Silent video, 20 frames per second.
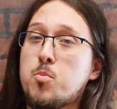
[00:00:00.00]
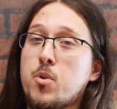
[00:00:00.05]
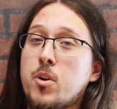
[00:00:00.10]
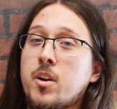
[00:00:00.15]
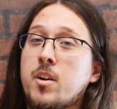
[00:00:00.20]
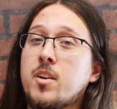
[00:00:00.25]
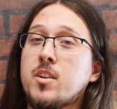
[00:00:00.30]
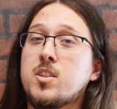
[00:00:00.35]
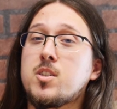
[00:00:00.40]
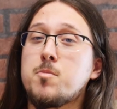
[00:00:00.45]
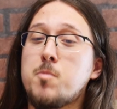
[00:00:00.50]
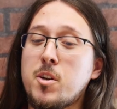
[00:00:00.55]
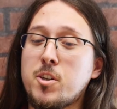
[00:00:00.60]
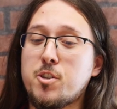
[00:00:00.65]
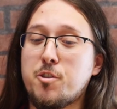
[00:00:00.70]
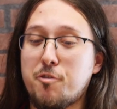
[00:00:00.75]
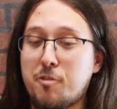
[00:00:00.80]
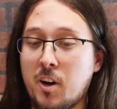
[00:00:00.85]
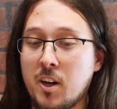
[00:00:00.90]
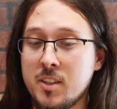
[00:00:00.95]
to bring as
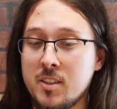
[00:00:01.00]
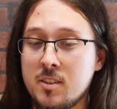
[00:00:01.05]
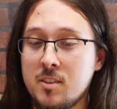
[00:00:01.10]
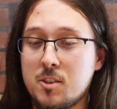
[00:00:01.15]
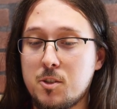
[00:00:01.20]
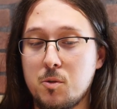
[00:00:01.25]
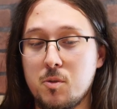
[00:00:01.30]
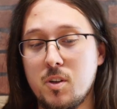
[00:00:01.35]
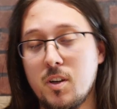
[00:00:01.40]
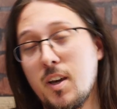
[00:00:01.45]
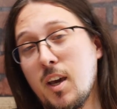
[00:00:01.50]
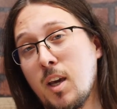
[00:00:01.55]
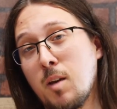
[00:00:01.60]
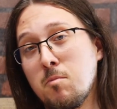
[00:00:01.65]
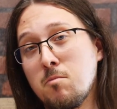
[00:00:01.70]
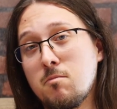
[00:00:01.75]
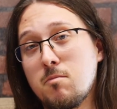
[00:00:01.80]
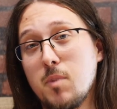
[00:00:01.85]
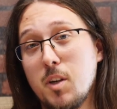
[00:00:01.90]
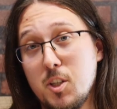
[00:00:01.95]
much fun to the
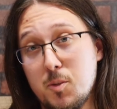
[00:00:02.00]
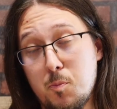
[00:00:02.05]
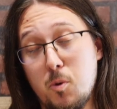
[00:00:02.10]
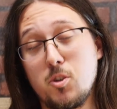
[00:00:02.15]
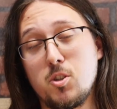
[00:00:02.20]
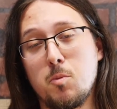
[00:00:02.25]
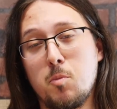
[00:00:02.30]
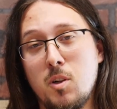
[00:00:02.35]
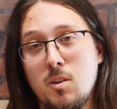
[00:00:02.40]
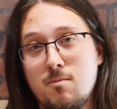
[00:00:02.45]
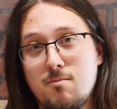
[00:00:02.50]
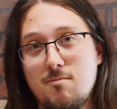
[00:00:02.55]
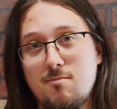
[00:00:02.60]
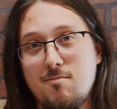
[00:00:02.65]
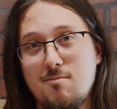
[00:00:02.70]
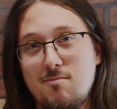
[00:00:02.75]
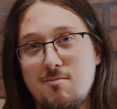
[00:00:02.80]
game as possible.